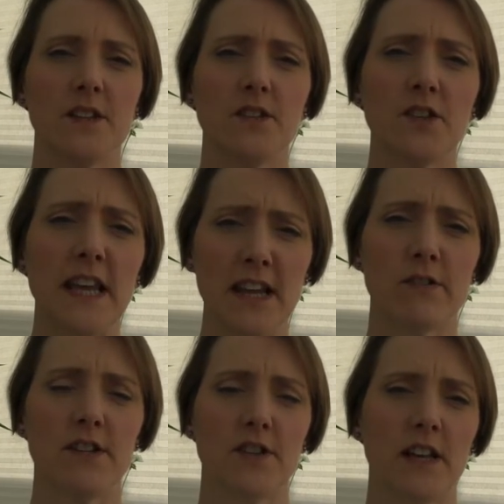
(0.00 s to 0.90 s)
to
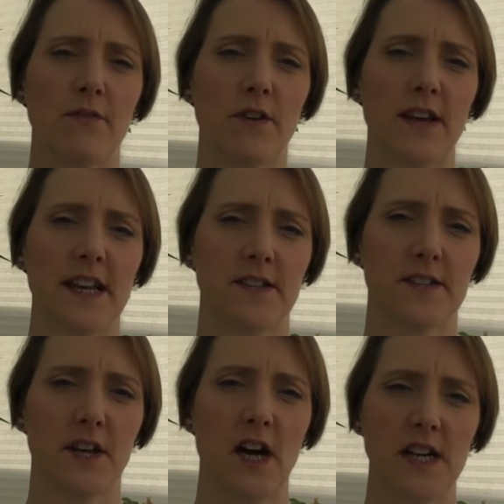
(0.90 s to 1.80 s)
increase your level of
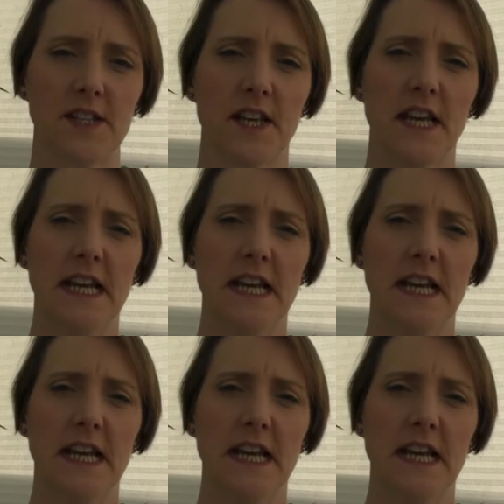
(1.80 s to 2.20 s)
exercise.